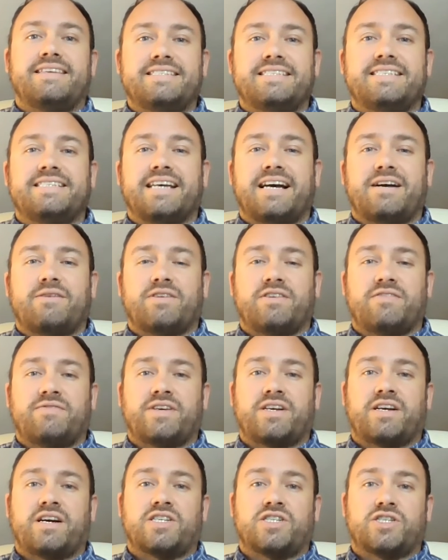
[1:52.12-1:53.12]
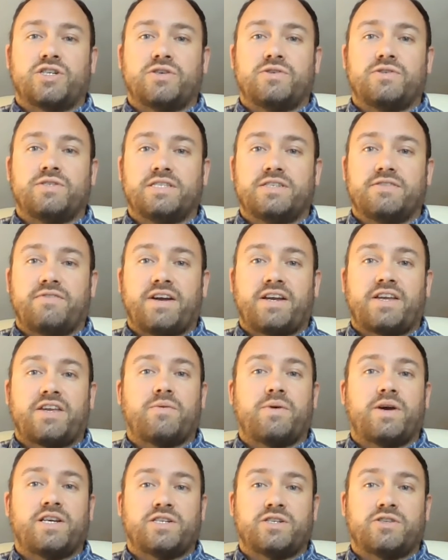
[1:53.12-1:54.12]
This is how EVAGUIDE chooses
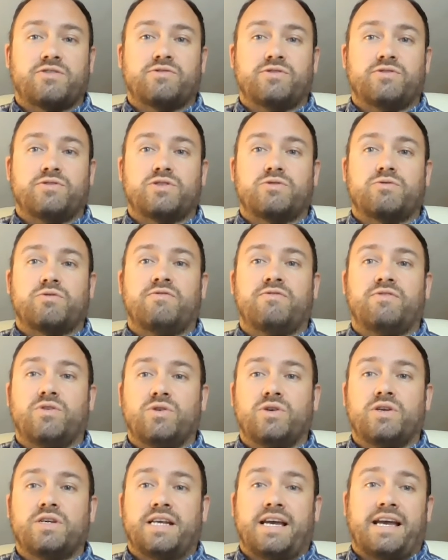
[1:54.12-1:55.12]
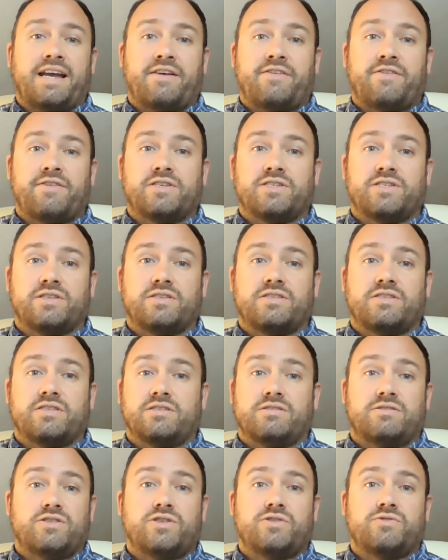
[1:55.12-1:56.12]
evacuation routes to avoid areas that
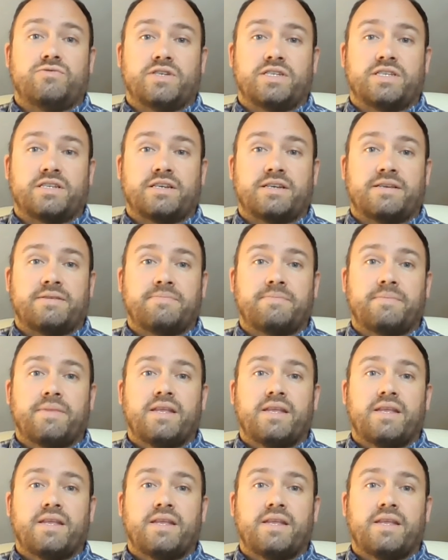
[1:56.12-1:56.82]
are too risky